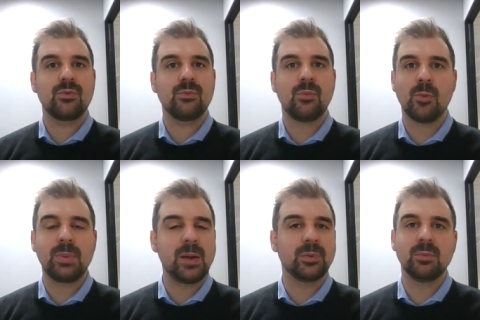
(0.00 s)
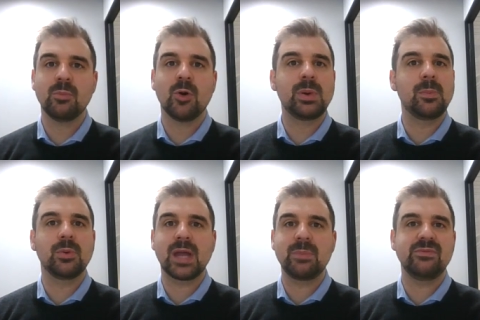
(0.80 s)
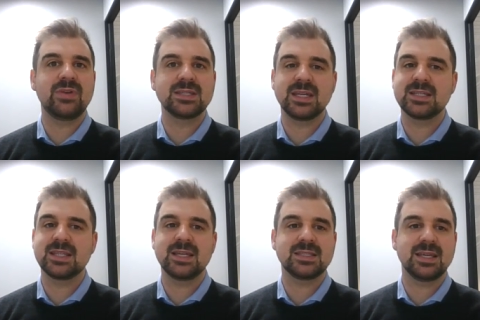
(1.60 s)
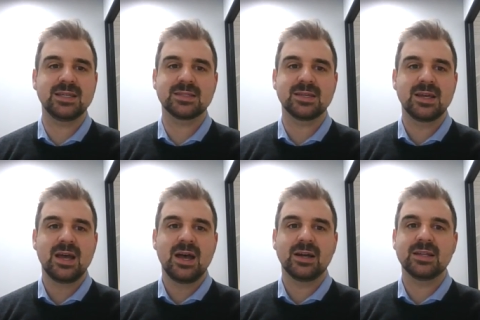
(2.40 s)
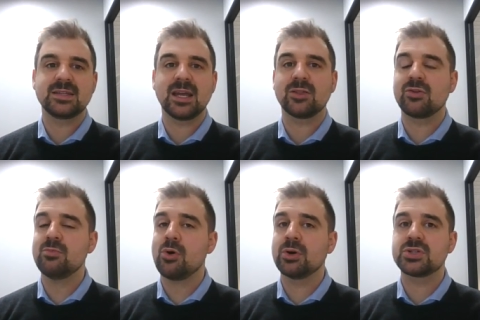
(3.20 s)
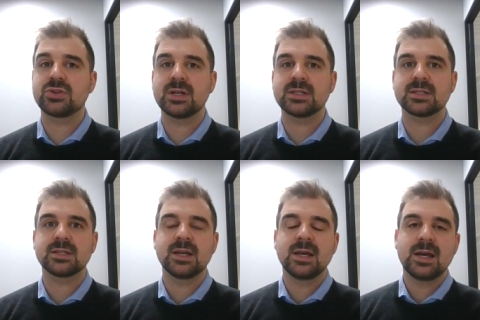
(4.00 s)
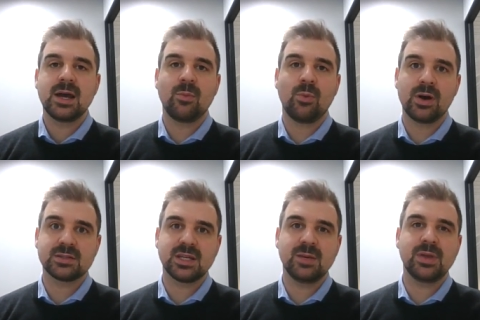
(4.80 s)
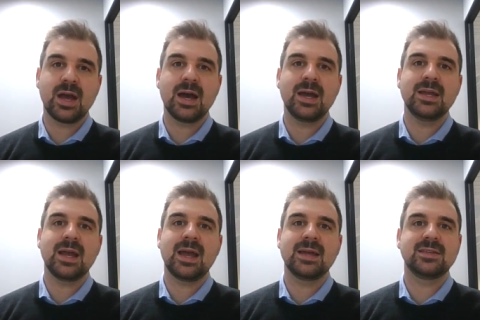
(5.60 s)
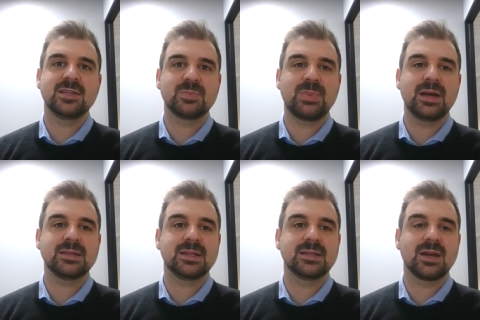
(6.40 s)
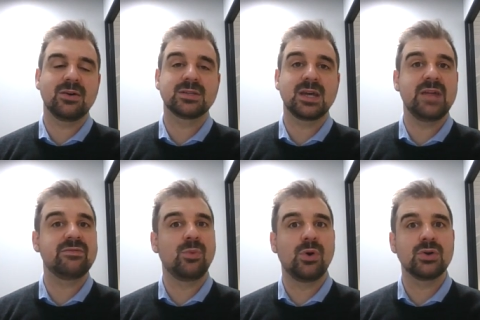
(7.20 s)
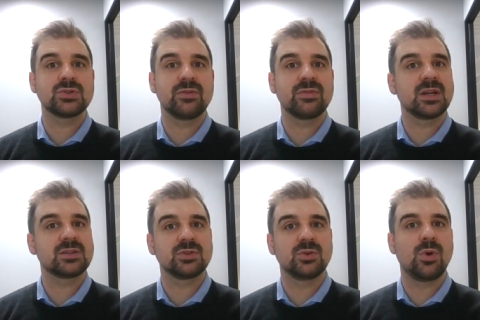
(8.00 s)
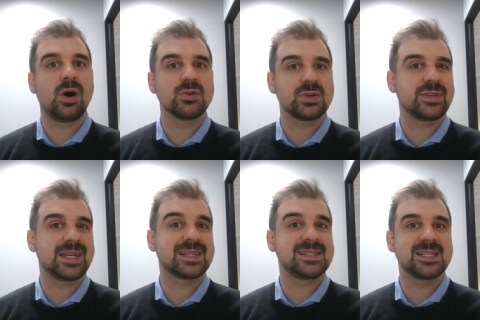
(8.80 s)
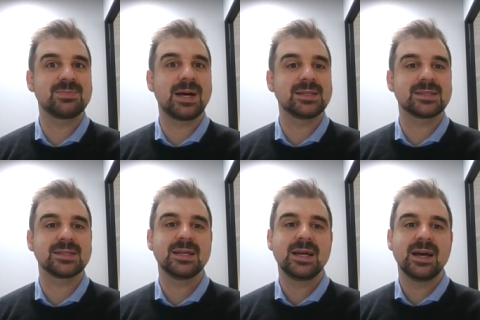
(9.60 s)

more people and more people keep investing into these things. I'm going to take you through mortgage stress and why CBA anticipates that it's going to get even worse over the next little whiles, over the next six months.